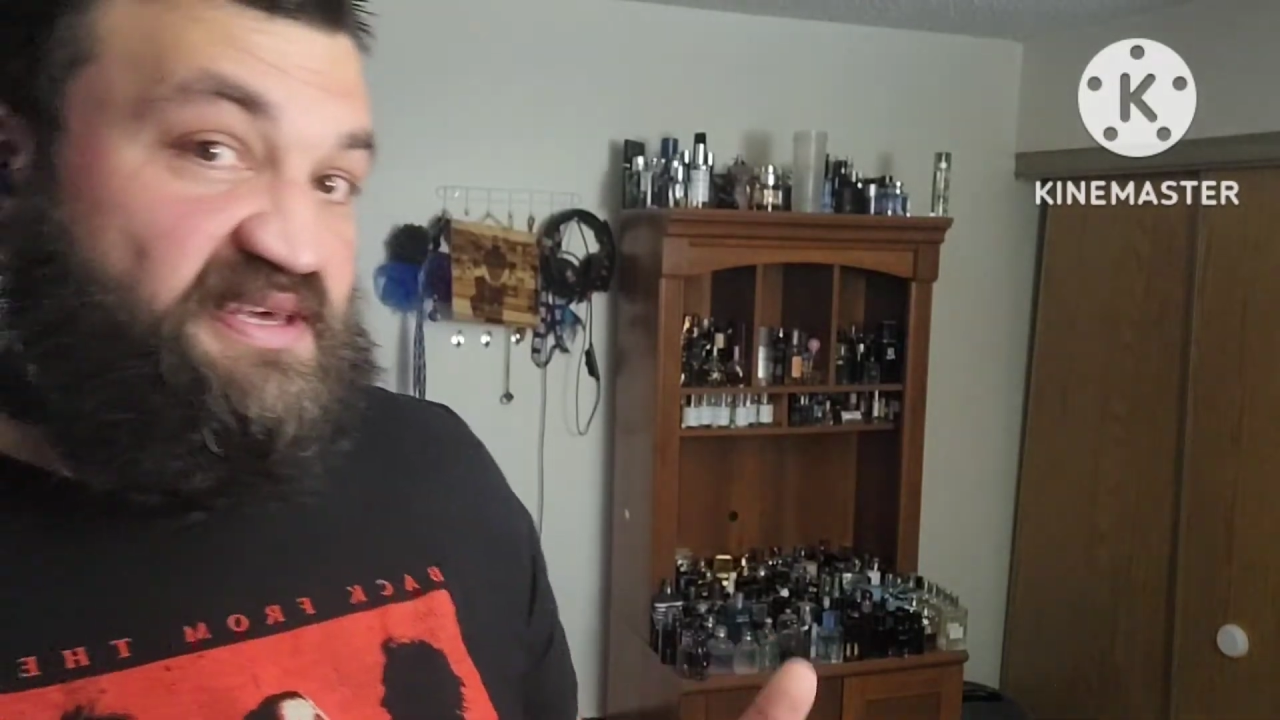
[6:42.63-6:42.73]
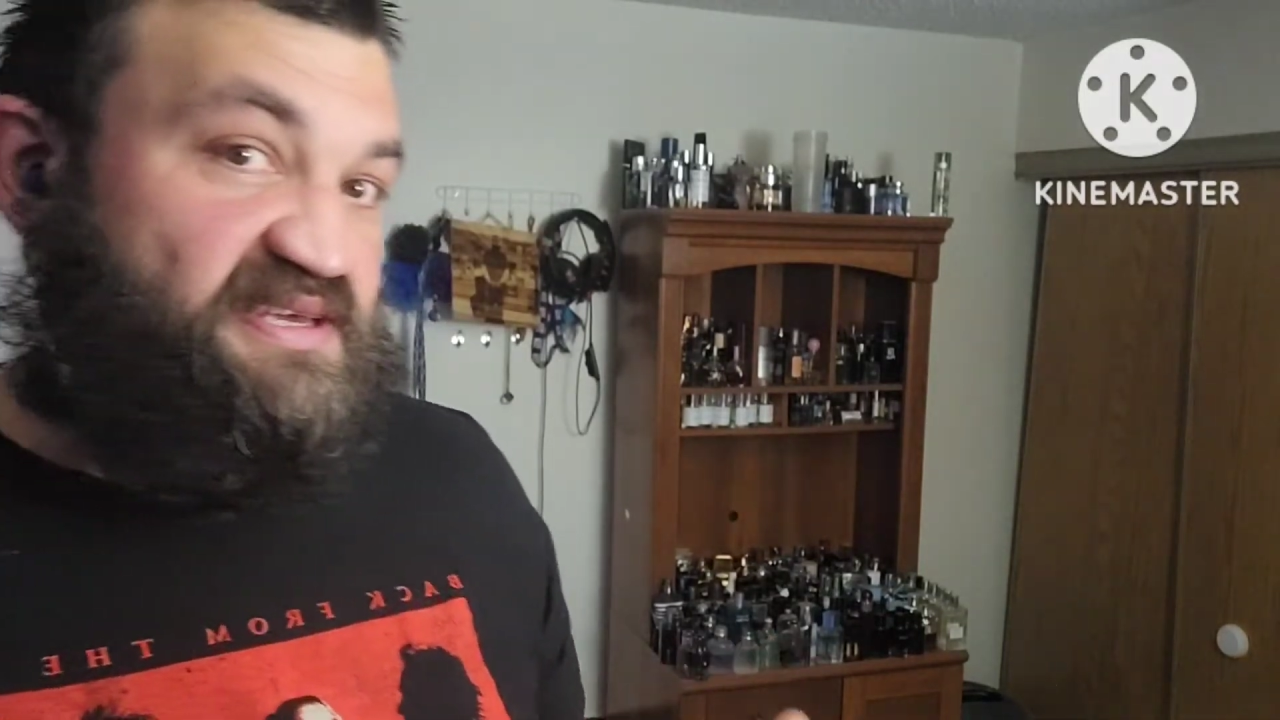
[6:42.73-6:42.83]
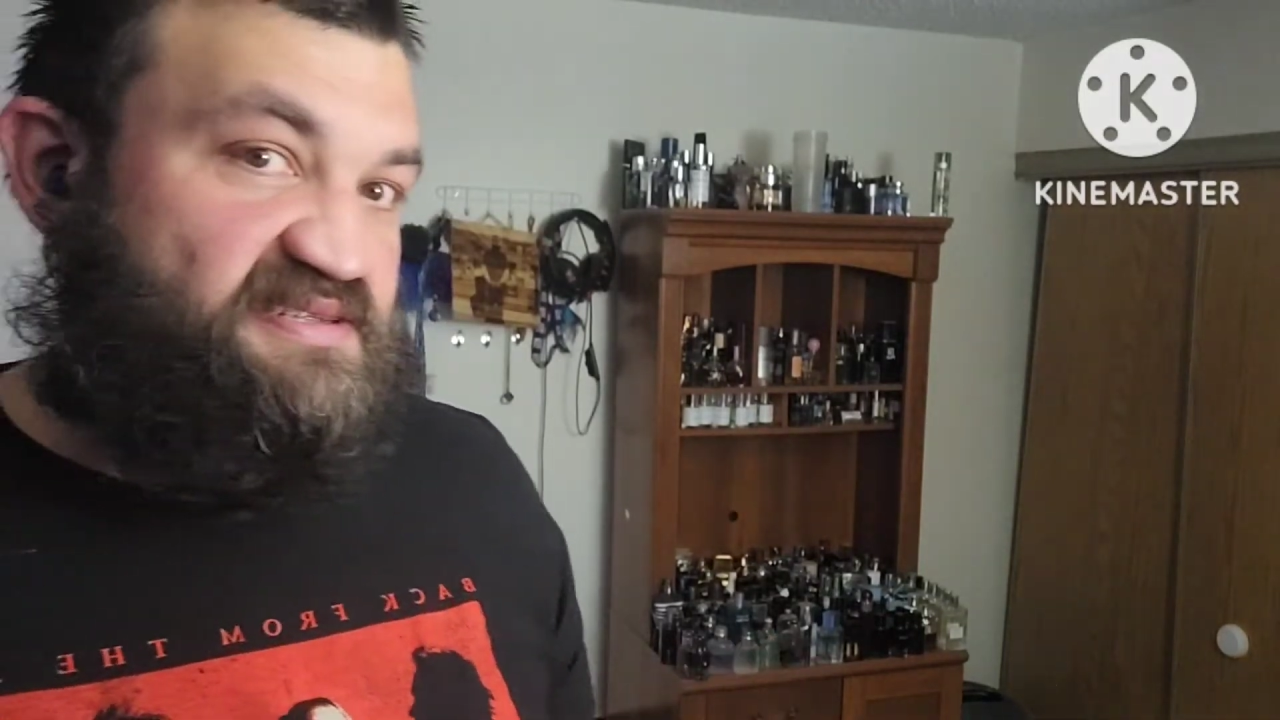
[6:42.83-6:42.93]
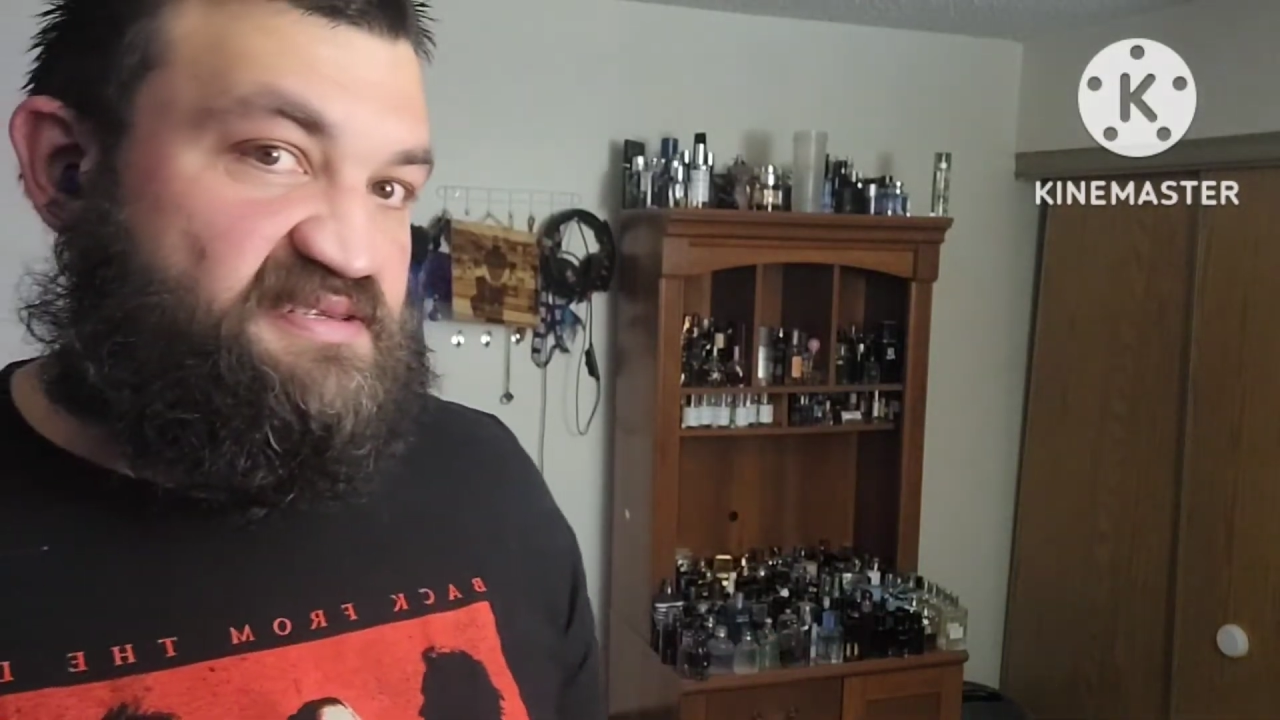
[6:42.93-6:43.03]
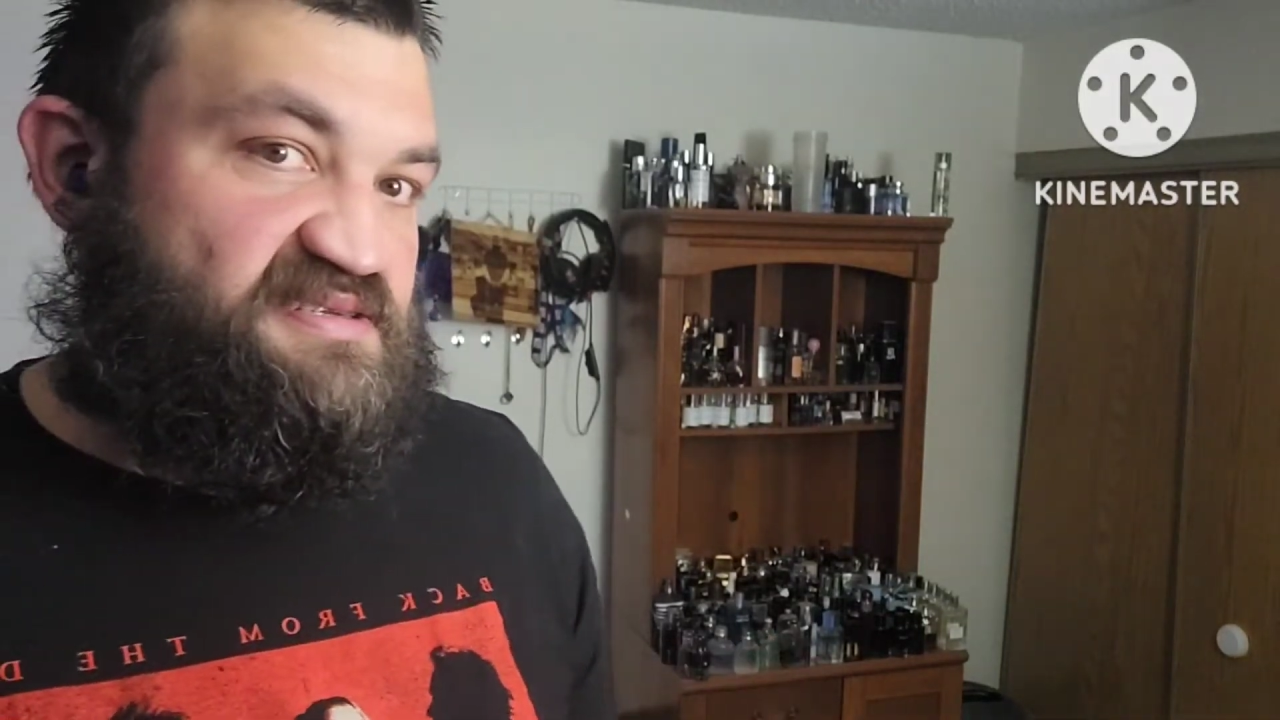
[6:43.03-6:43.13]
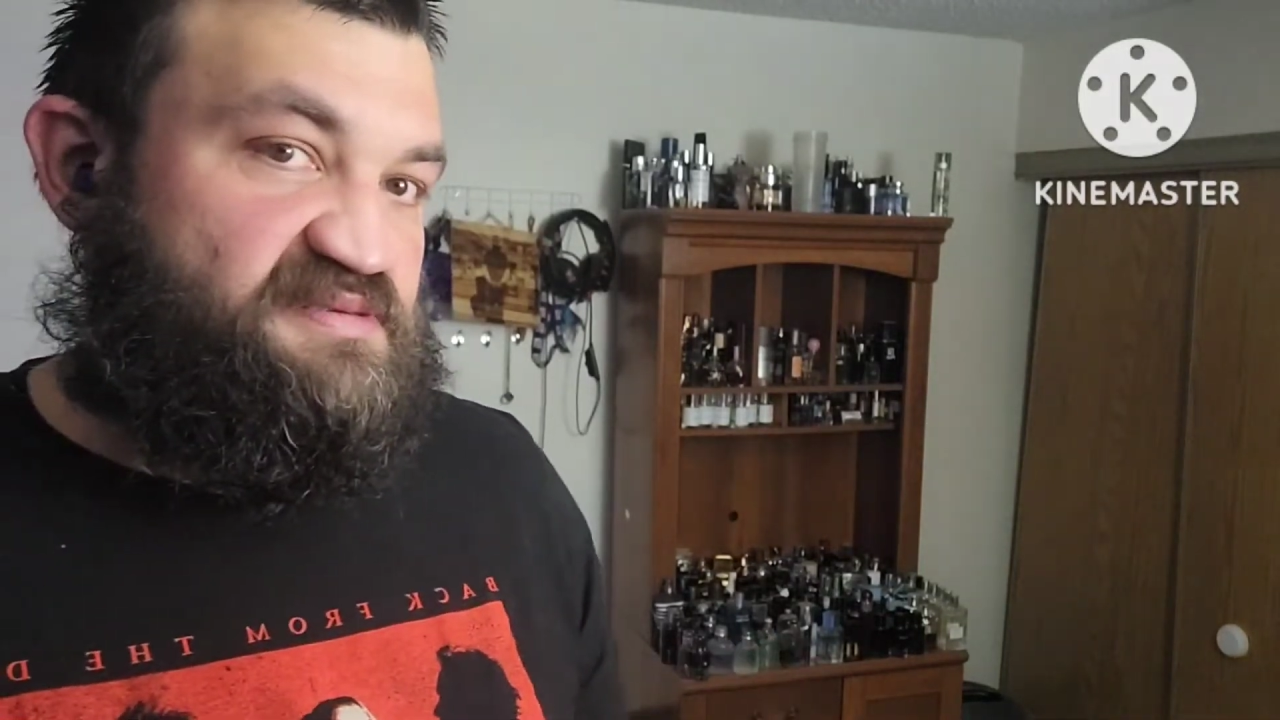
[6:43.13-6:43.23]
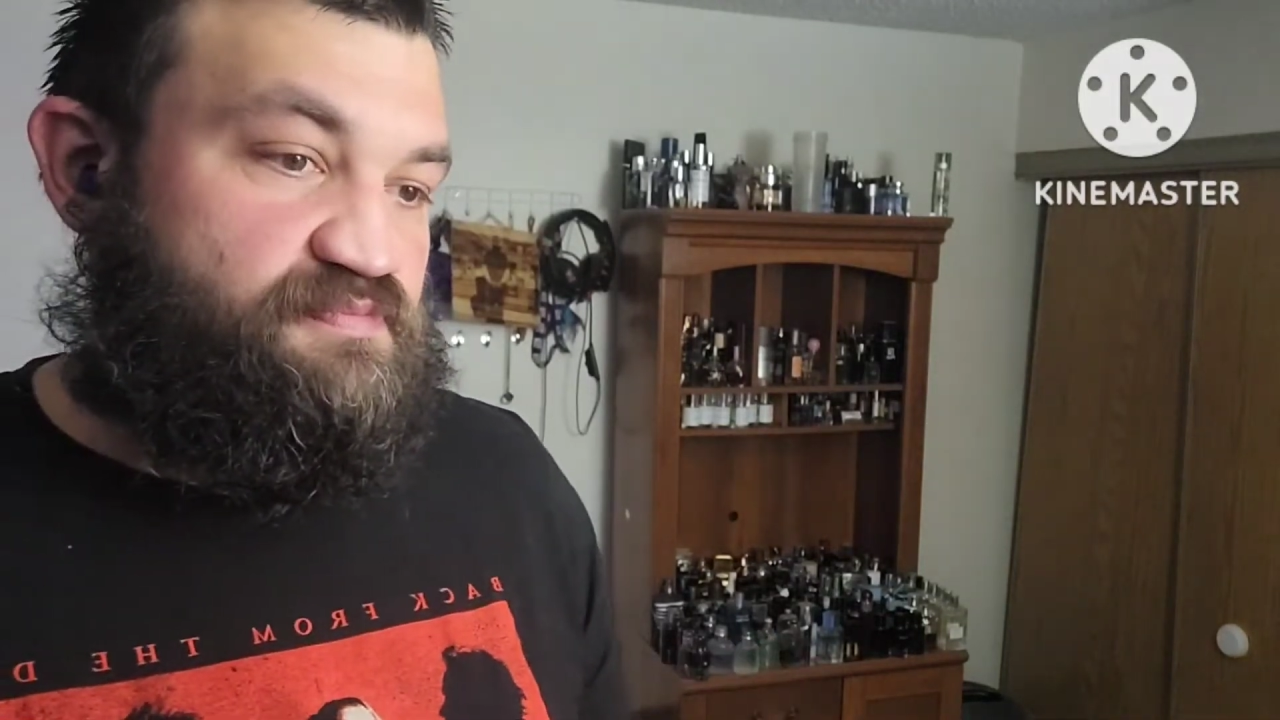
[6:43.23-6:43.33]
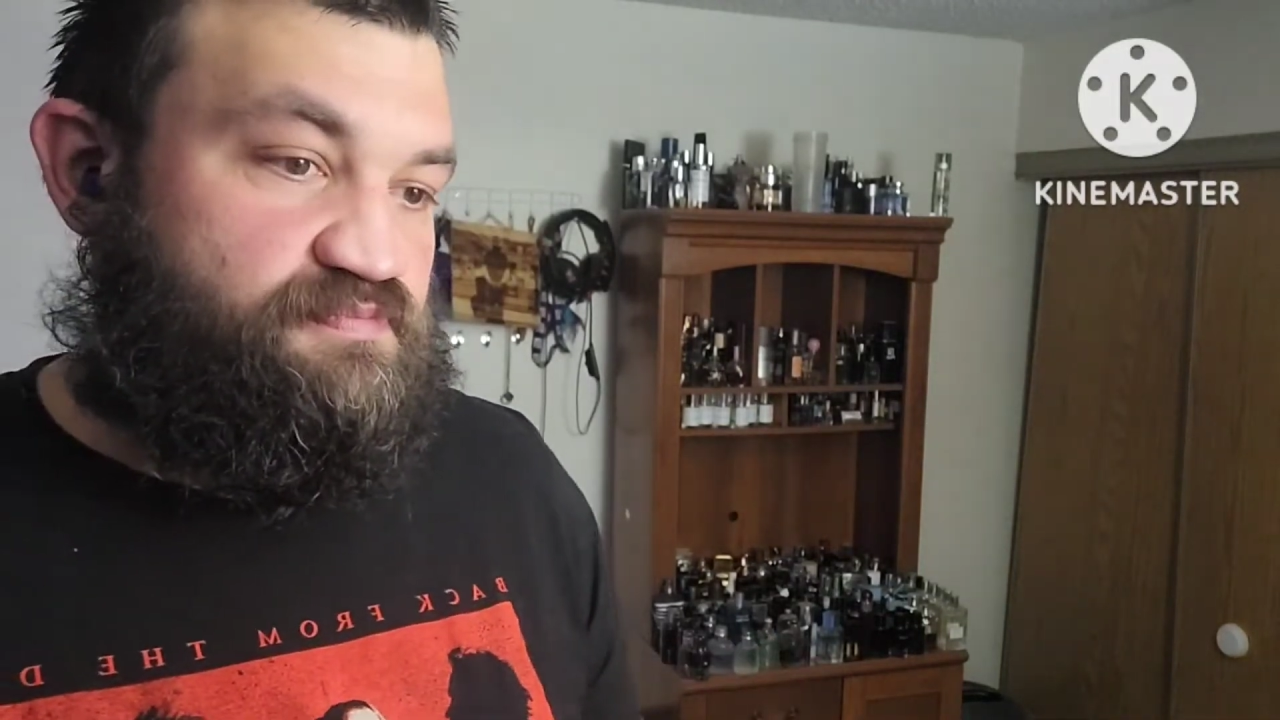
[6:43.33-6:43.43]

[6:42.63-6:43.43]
think it's